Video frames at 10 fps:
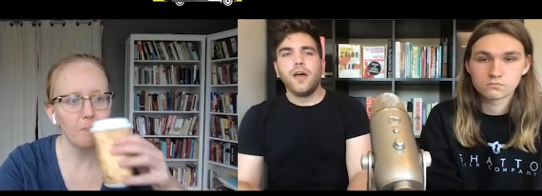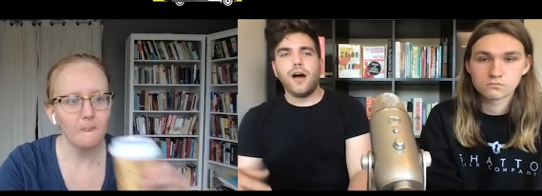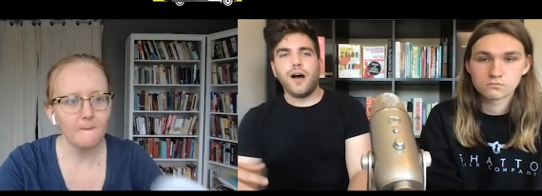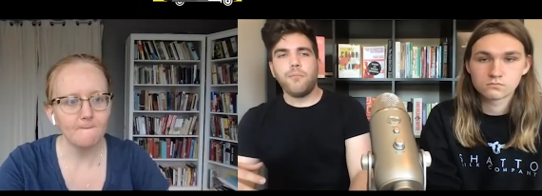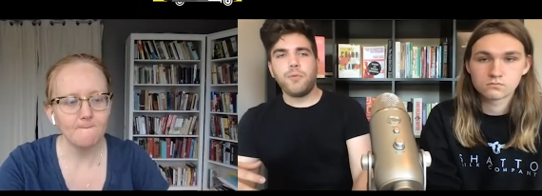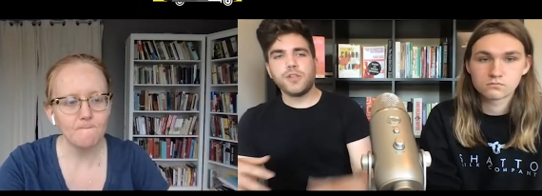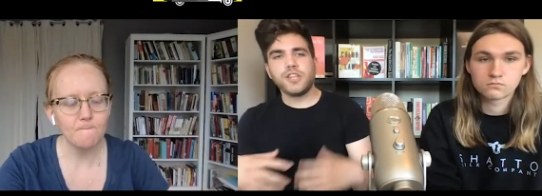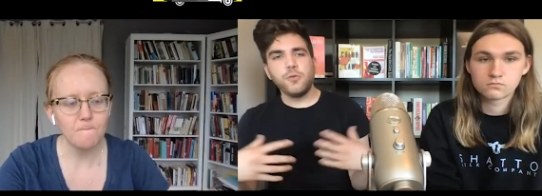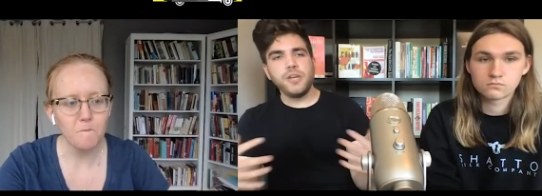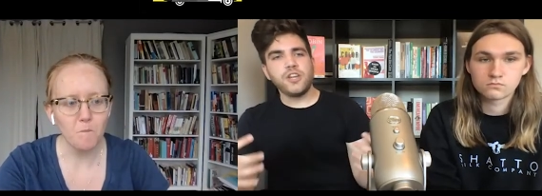Speaker 1: Um, but with
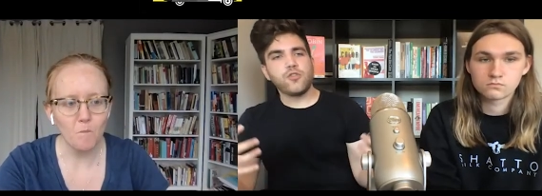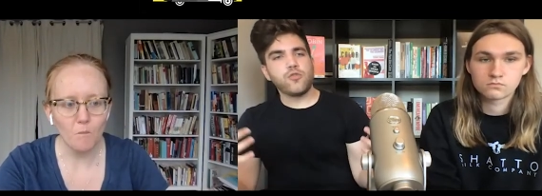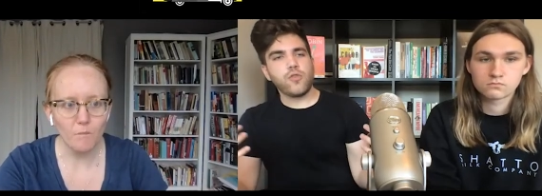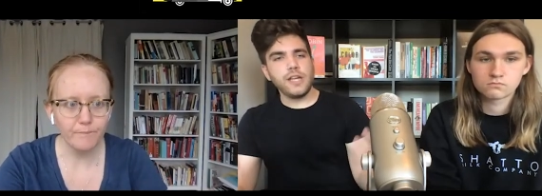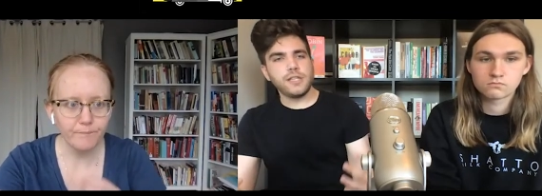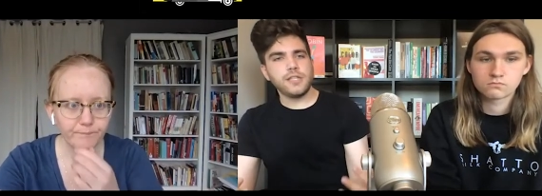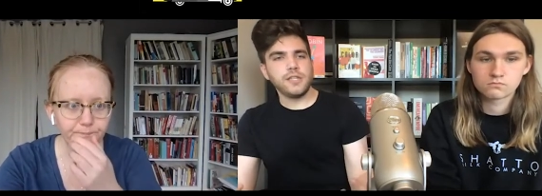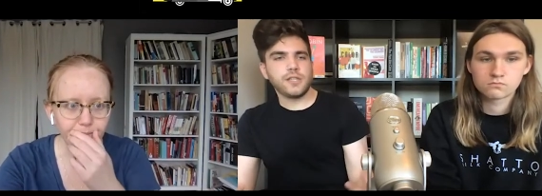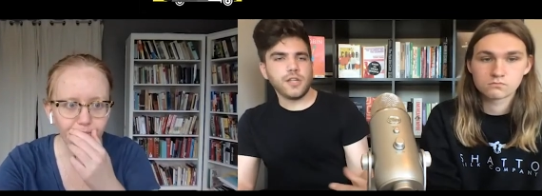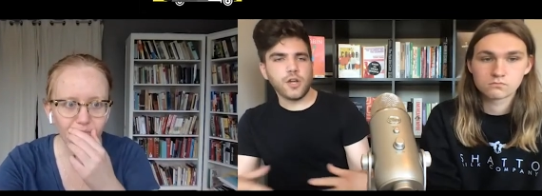so many
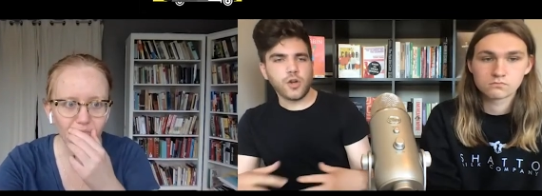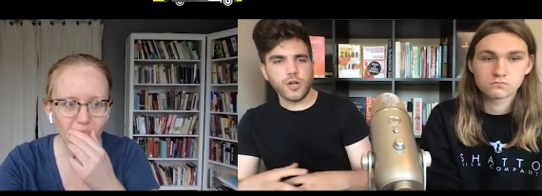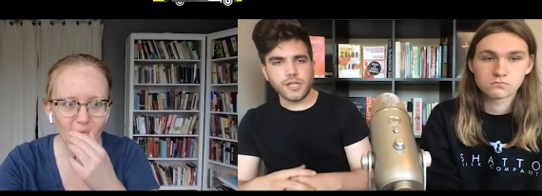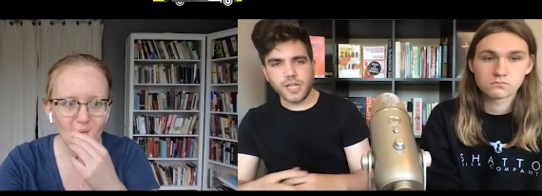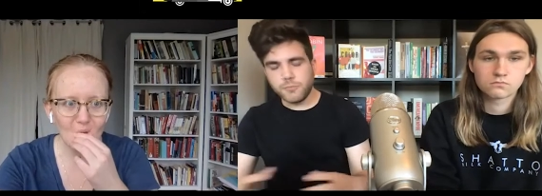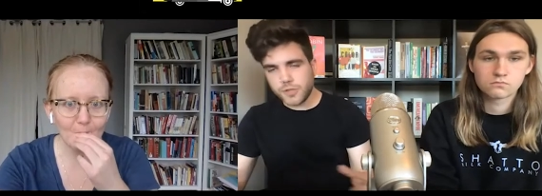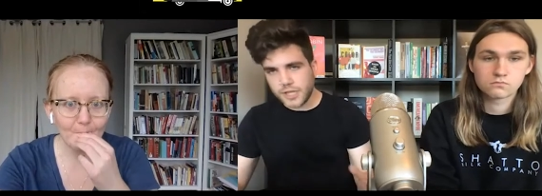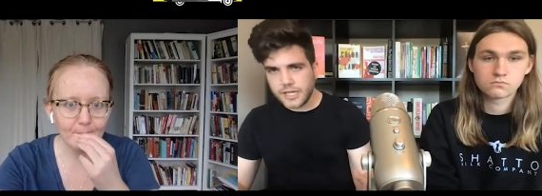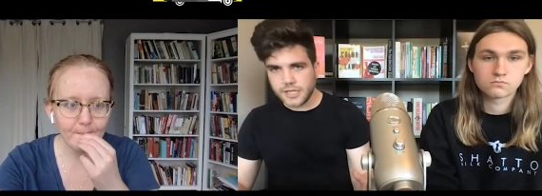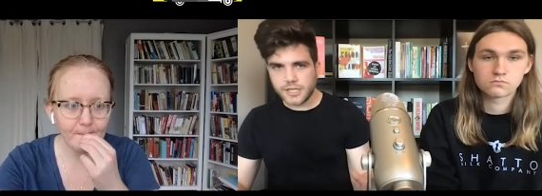crises occurring
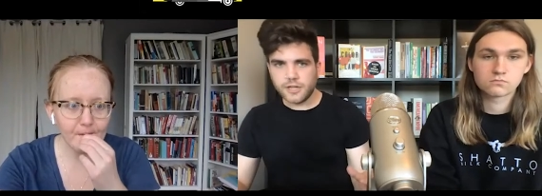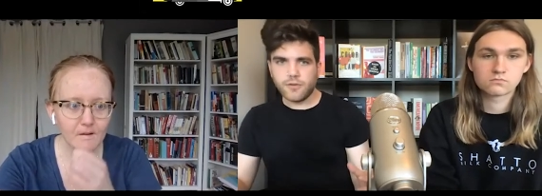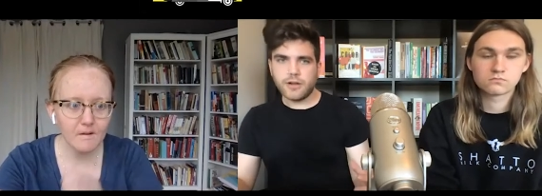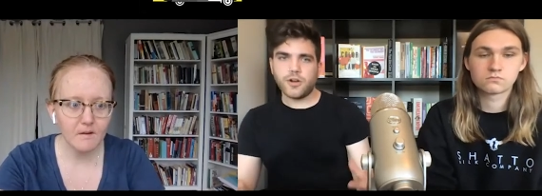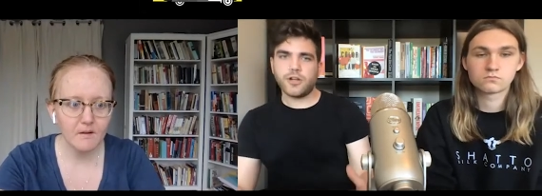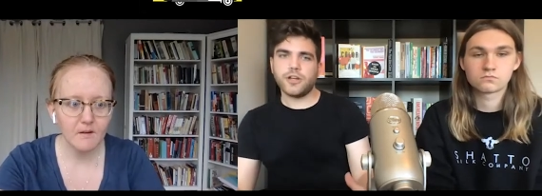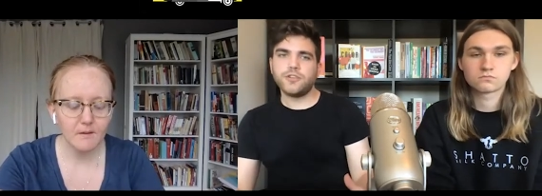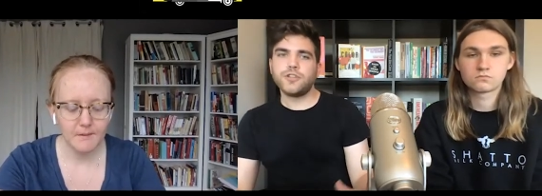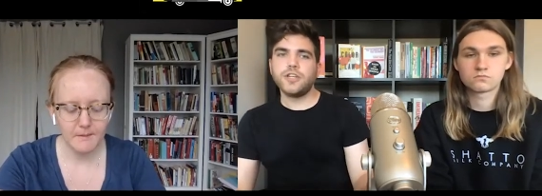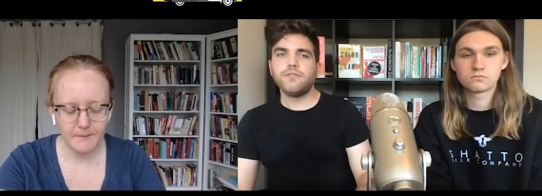simultaneously around our
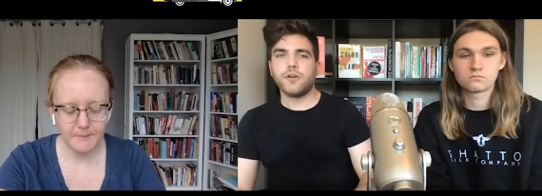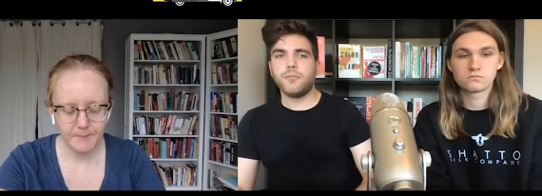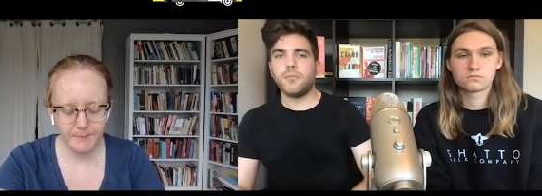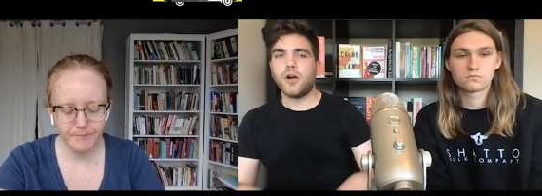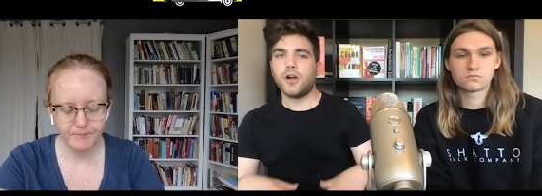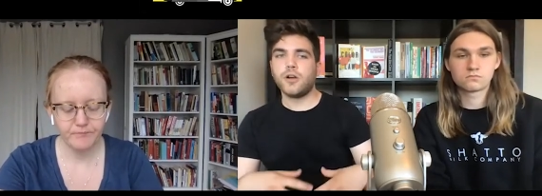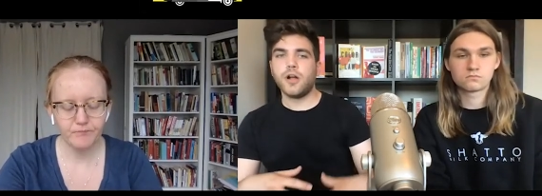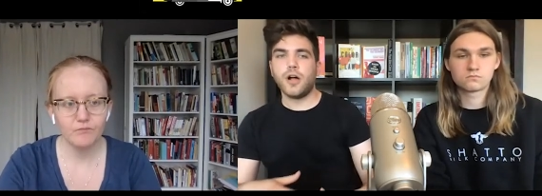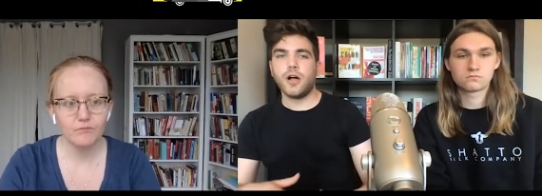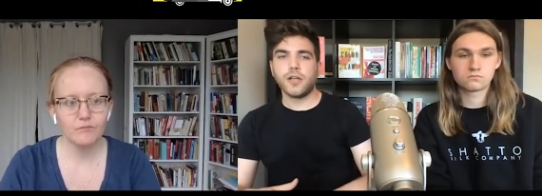country, from our
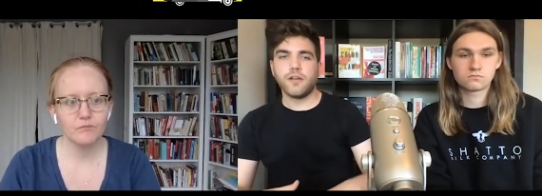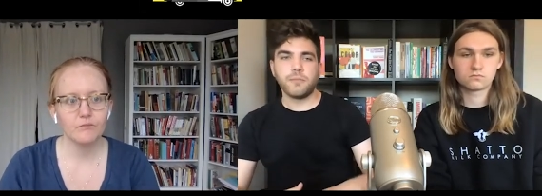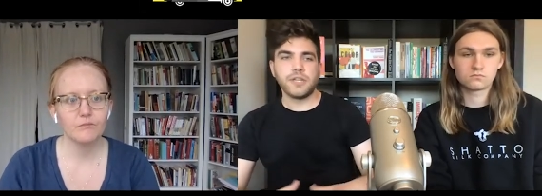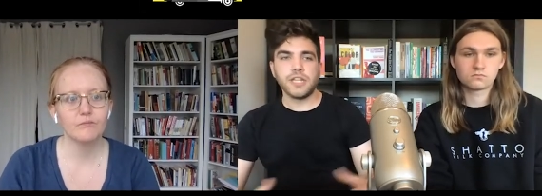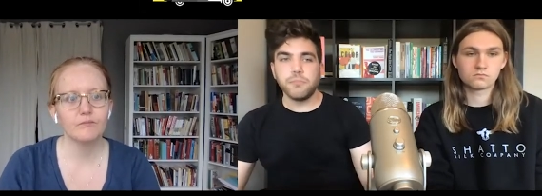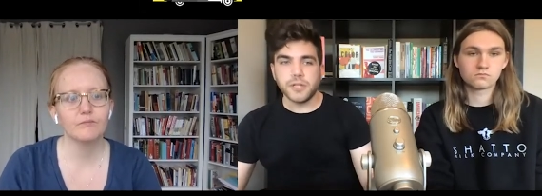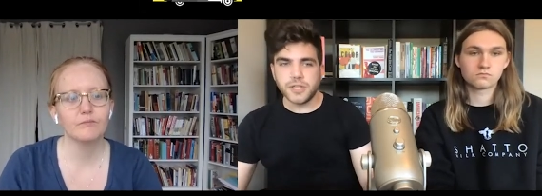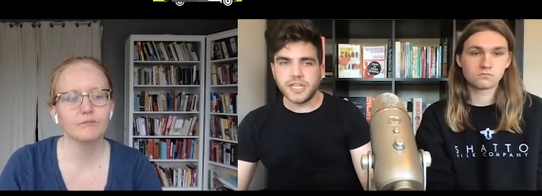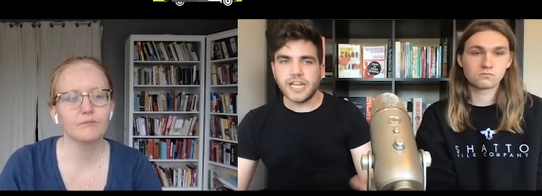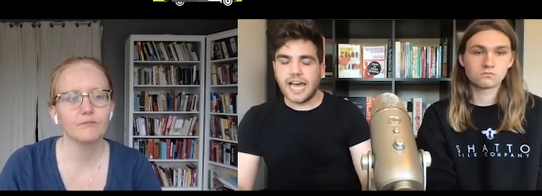uh, government's
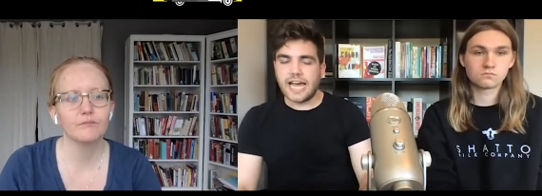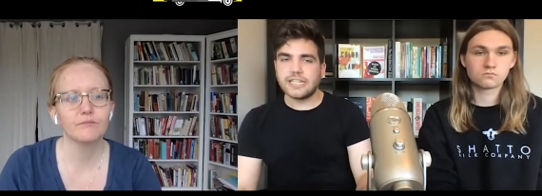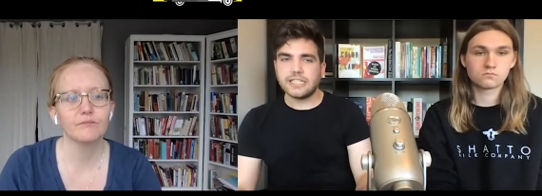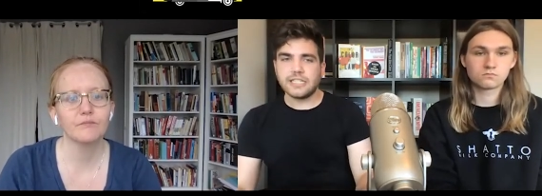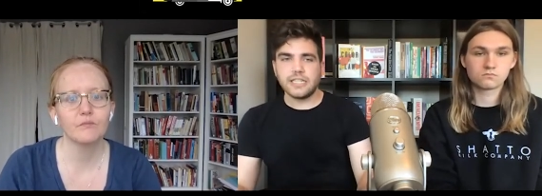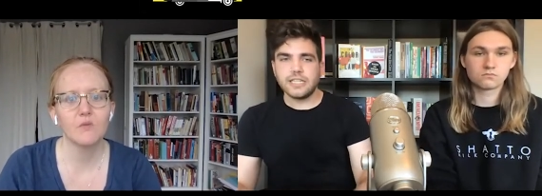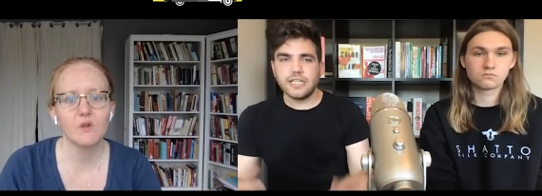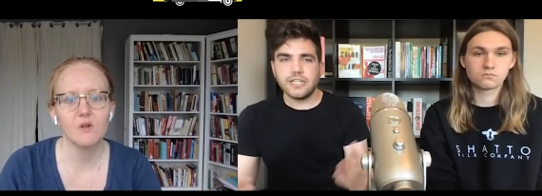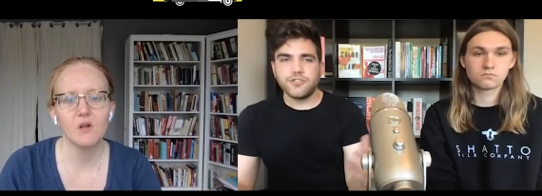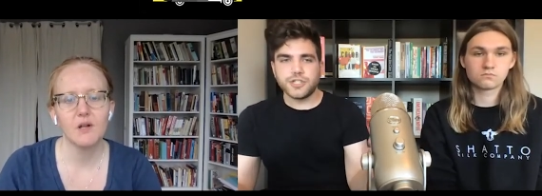inability to act in
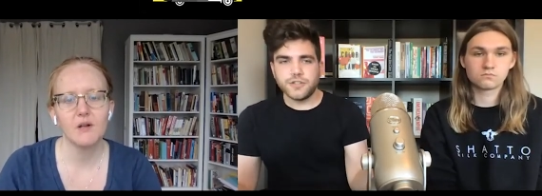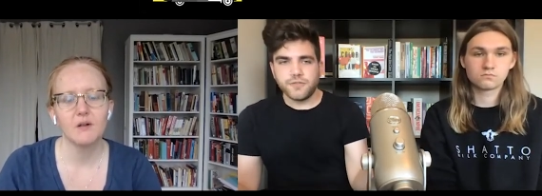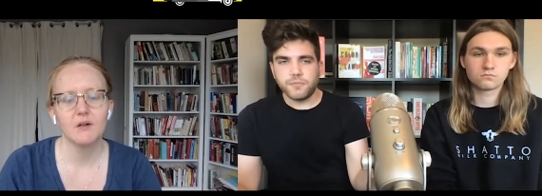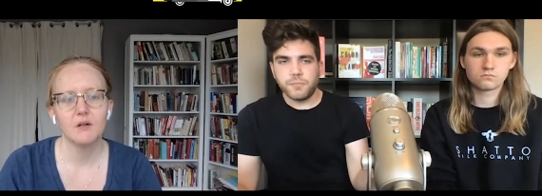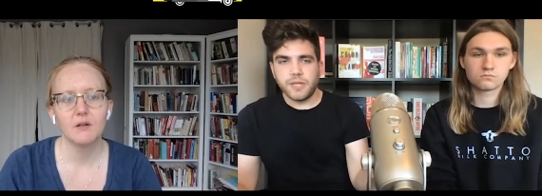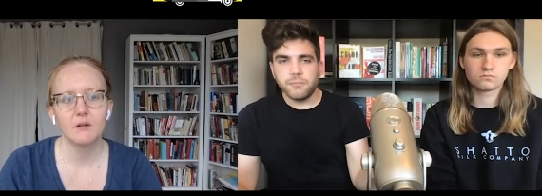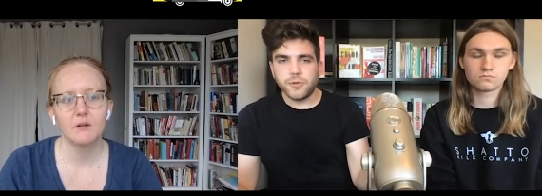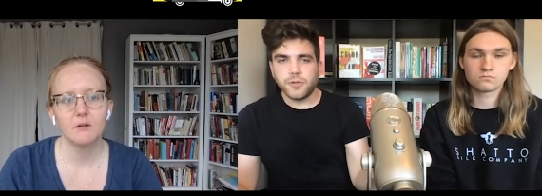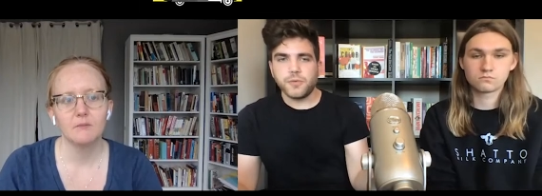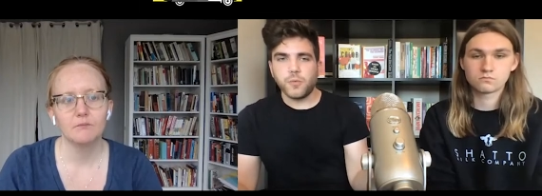the interest of
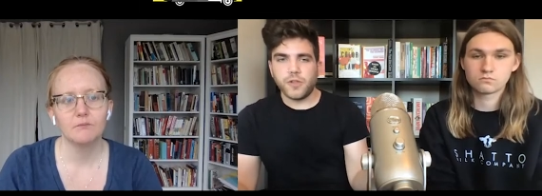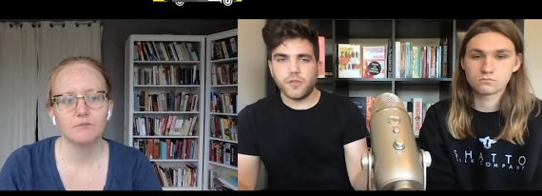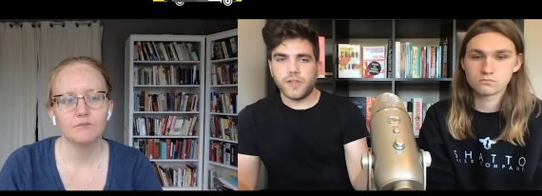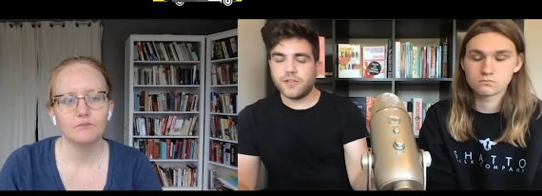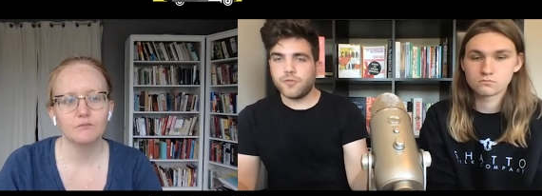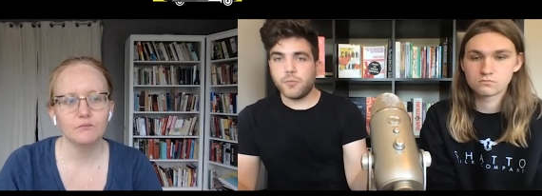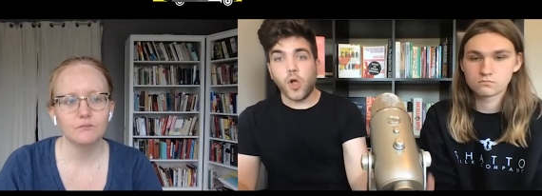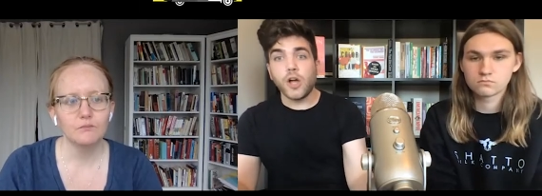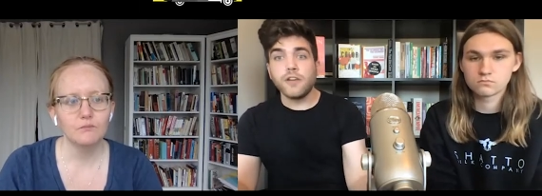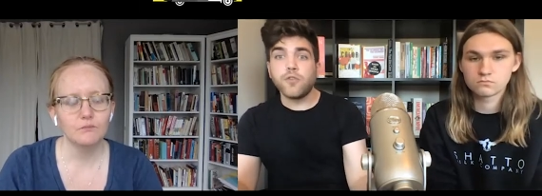people, whether that's from
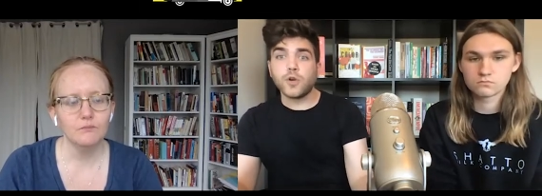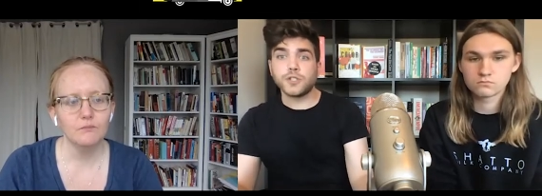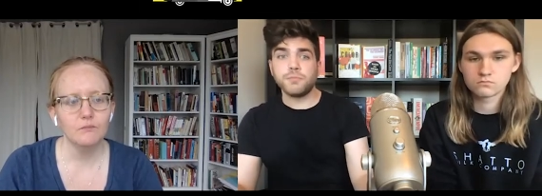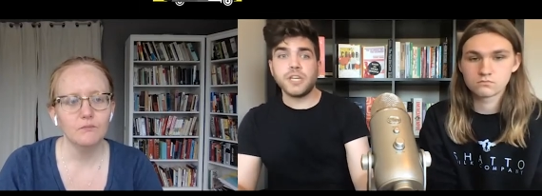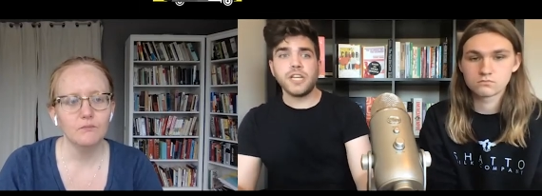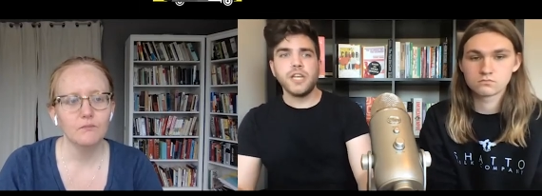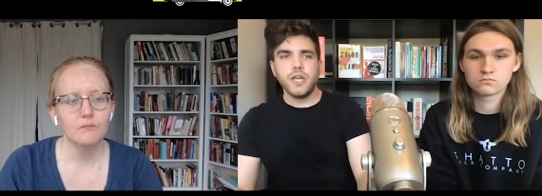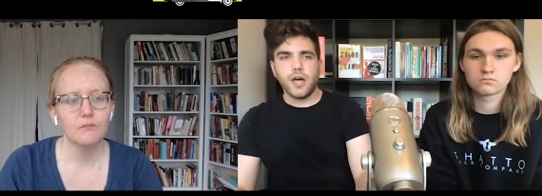law enforcement,